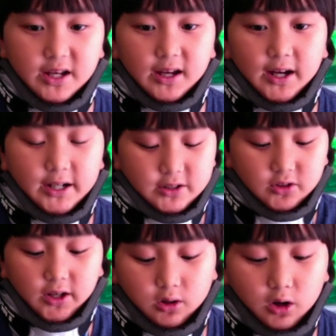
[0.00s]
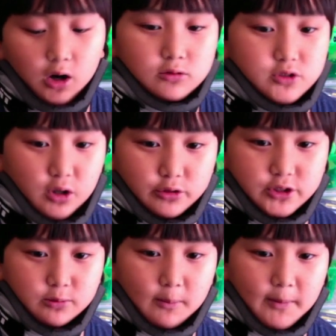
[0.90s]
And he's like, oh, don't
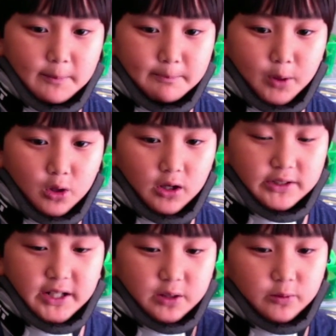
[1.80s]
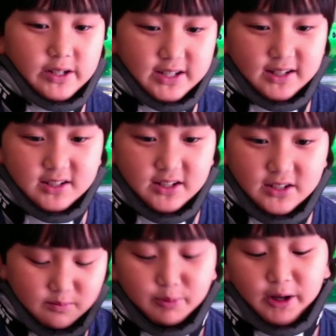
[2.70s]
you remember? And then he resets
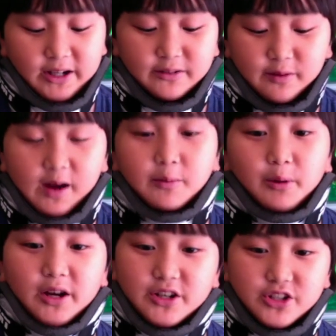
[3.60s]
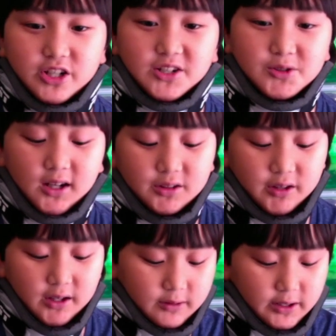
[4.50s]
his brain vibrations. And
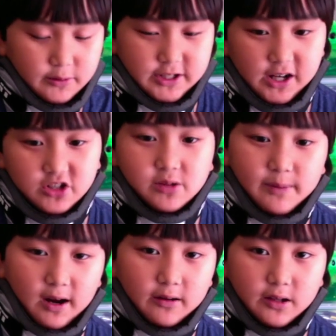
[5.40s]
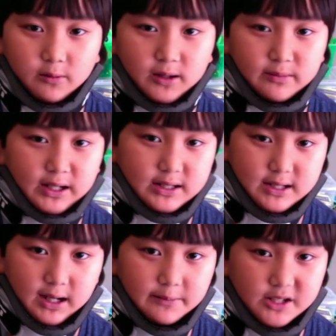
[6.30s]
then it was actually Barry who ran back in
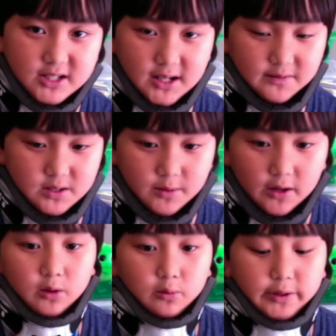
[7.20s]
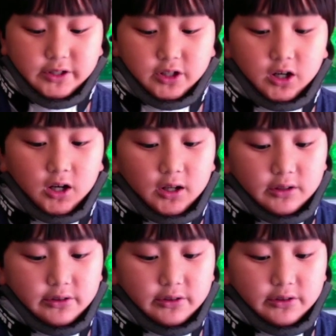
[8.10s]
time and saved his mother, which caused